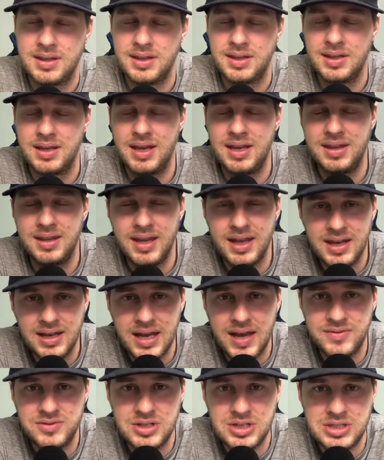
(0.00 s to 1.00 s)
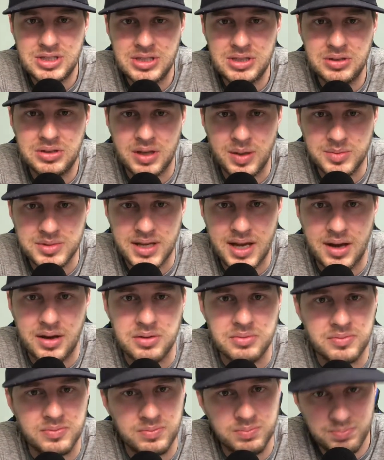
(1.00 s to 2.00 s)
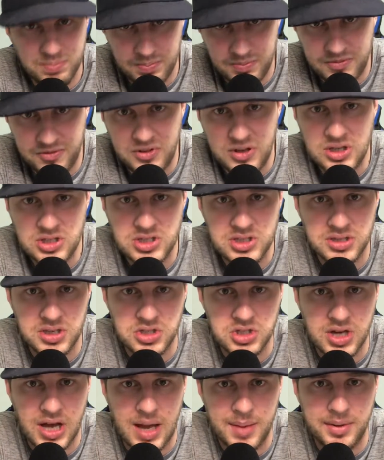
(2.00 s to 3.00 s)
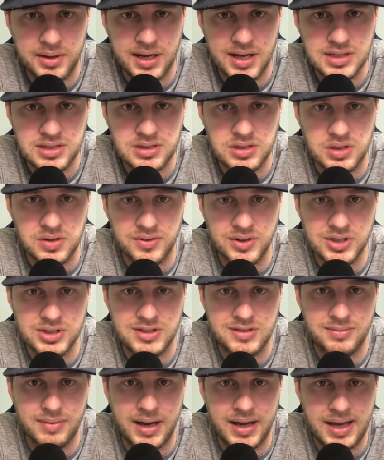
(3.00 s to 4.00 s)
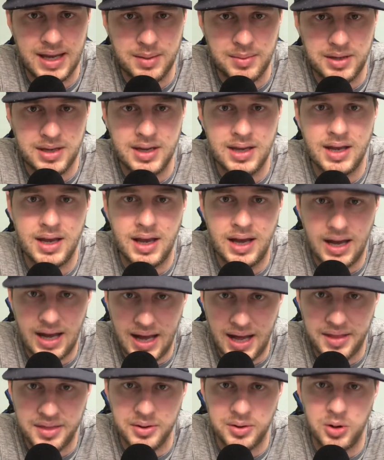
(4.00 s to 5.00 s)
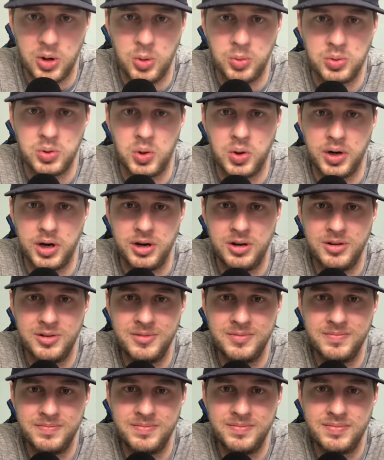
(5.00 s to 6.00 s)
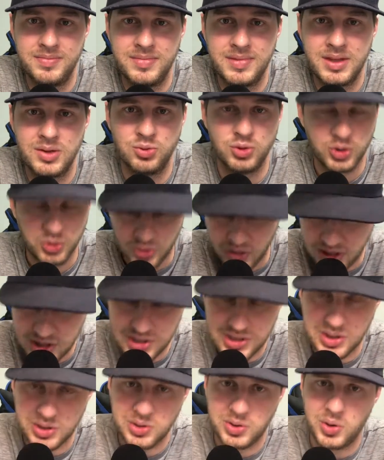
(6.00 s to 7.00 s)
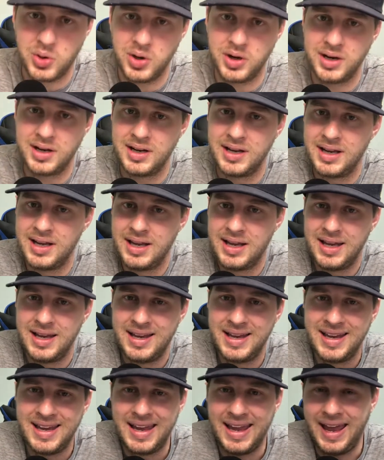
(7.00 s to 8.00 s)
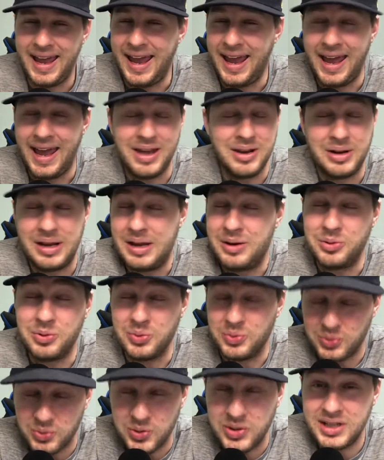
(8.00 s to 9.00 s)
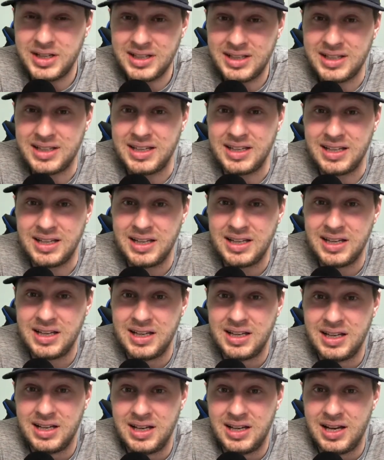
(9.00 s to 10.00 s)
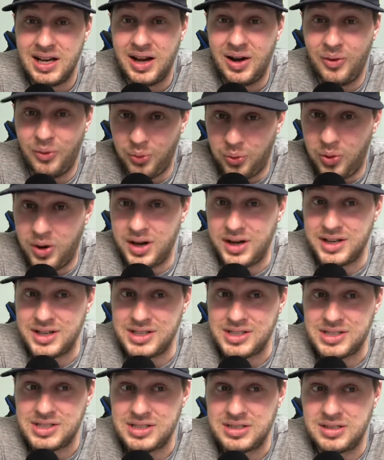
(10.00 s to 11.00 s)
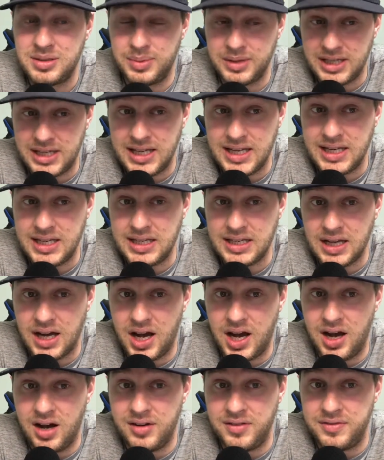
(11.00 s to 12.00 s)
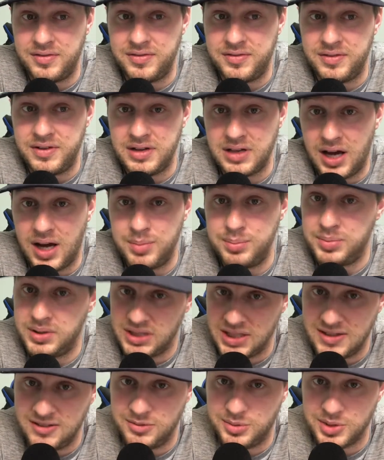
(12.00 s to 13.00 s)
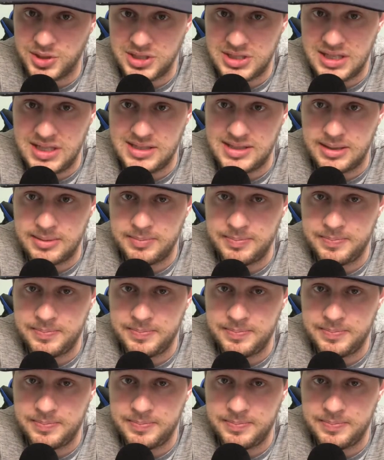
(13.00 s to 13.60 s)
And then FGCU comes out and finishes the job against the University of Miami on their home court. We rushed the court, and it really was the beginning of an unbelievable season.